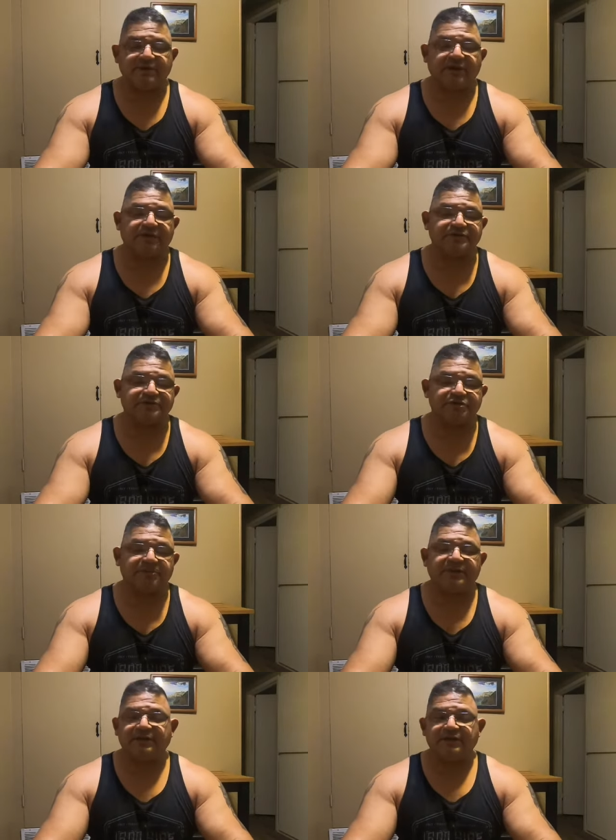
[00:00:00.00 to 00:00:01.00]
dollars and you've
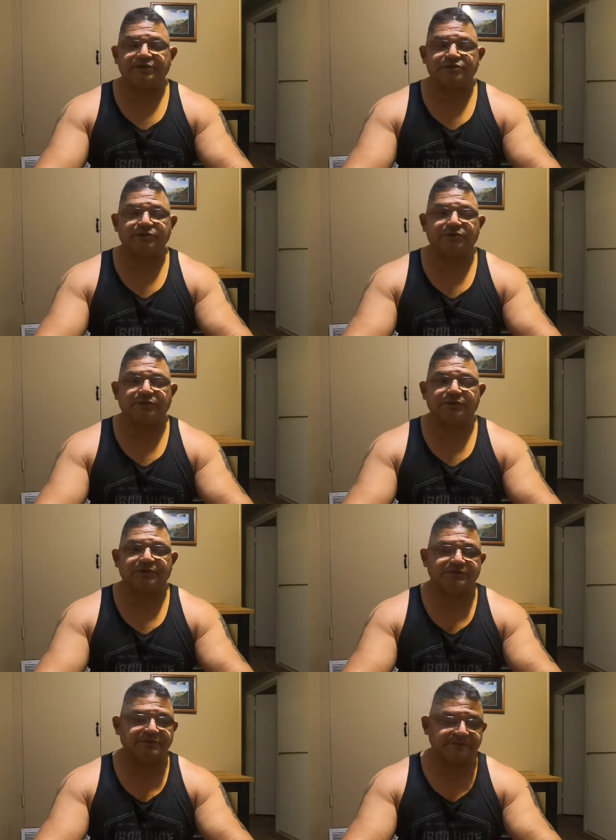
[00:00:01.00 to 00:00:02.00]
been in the league two or three
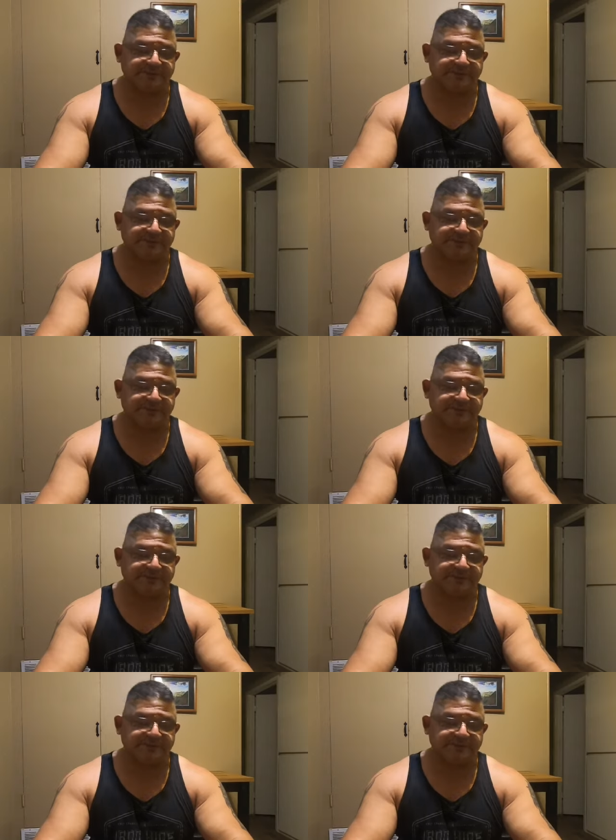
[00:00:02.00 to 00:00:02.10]
years,